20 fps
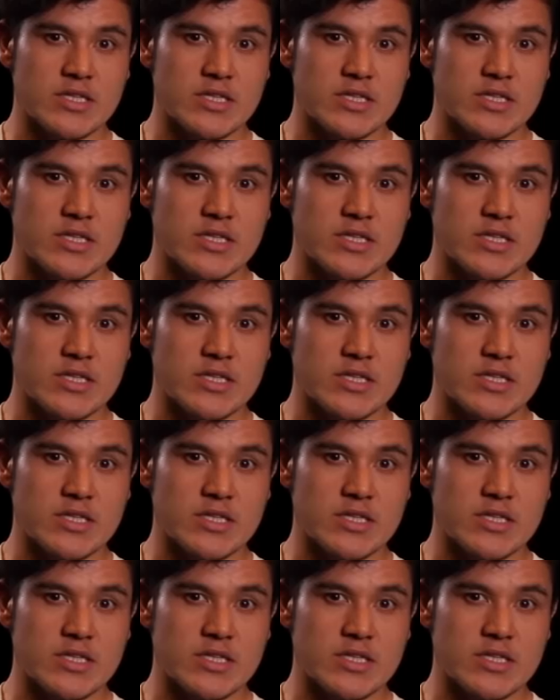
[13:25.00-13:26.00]

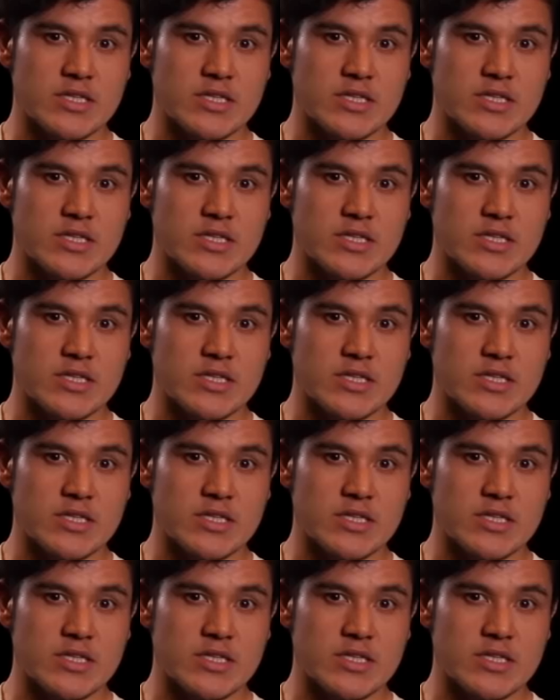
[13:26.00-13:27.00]

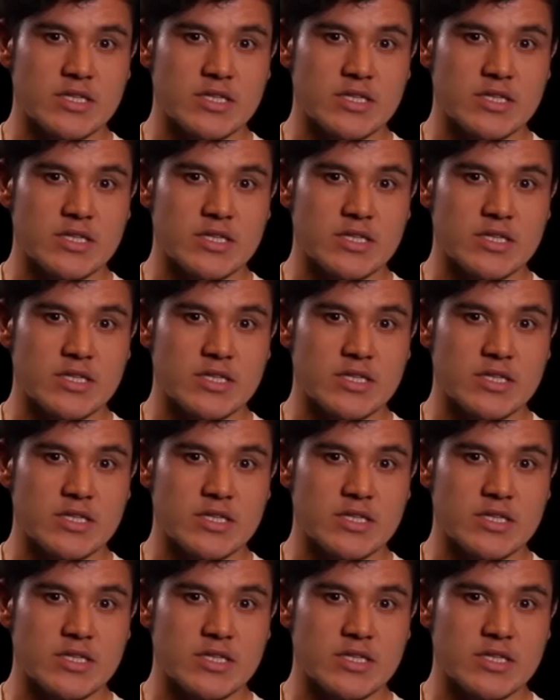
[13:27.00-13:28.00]

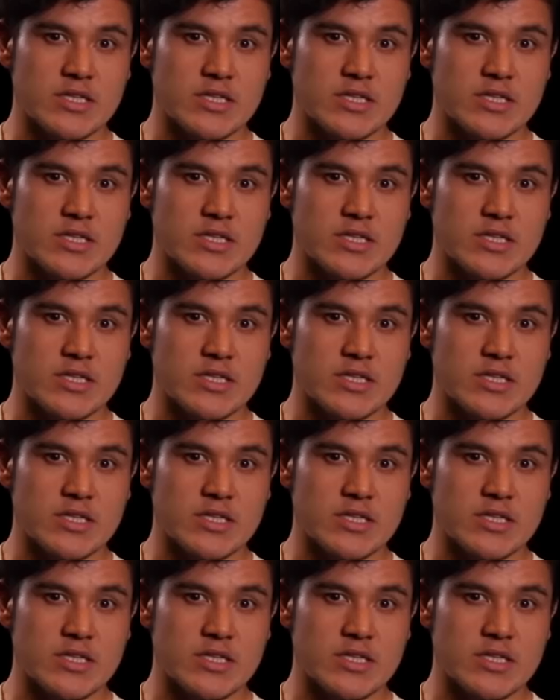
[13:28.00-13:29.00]

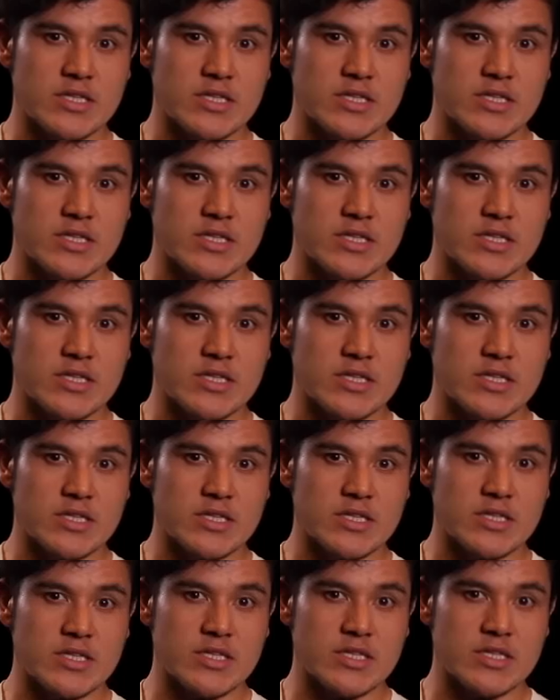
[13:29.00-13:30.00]

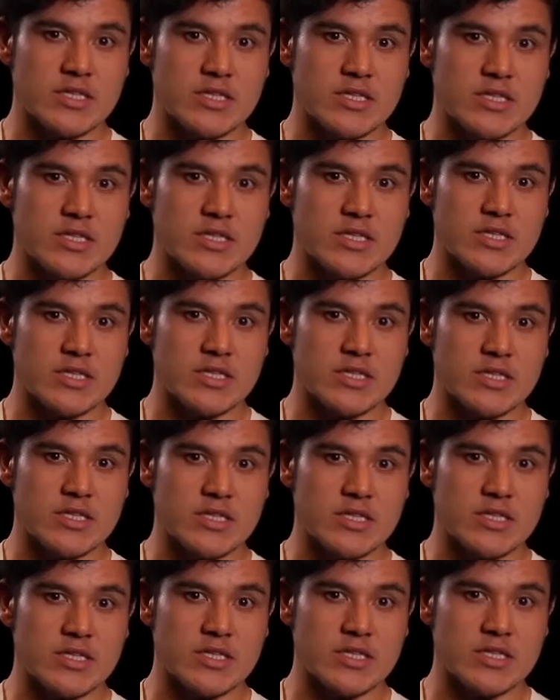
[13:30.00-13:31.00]

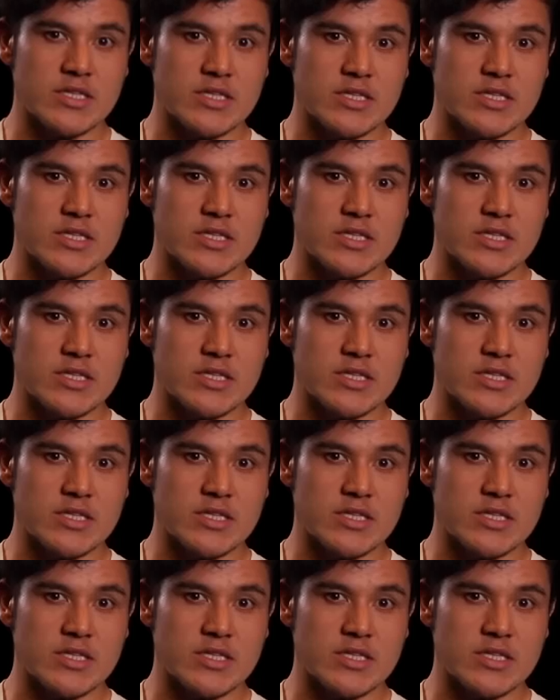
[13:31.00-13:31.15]
No words are spoken by the person on screen.